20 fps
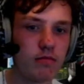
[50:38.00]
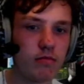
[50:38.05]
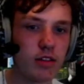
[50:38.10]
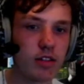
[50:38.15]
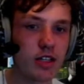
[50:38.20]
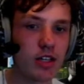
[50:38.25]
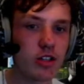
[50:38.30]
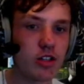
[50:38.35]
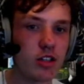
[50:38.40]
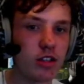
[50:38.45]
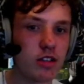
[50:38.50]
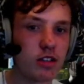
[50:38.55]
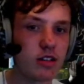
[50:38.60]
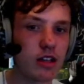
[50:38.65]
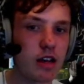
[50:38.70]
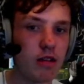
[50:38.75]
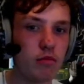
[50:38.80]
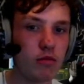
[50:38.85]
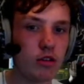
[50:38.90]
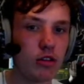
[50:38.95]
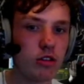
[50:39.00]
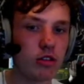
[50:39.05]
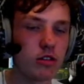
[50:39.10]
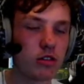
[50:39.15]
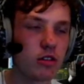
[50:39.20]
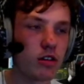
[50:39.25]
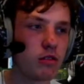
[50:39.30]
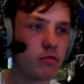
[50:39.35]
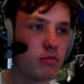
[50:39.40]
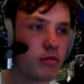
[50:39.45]
Well, it's actually the same
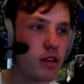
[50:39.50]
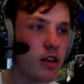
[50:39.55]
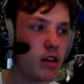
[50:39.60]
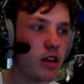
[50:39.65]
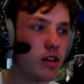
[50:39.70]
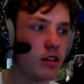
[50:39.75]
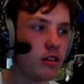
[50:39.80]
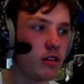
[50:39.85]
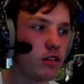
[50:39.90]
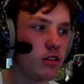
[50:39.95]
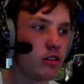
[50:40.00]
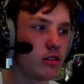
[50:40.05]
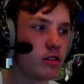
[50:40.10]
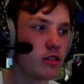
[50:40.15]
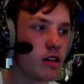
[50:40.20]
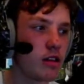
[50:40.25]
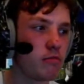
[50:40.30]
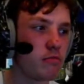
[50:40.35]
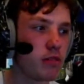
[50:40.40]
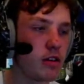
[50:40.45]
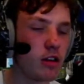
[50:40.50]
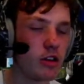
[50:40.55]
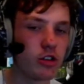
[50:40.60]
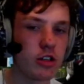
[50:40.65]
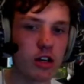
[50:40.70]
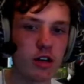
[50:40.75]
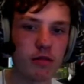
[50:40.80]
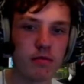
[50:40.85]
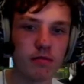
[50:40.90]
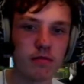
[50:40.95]
last name,
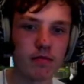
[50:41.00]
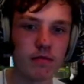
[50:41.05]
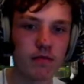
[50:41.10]
PJ.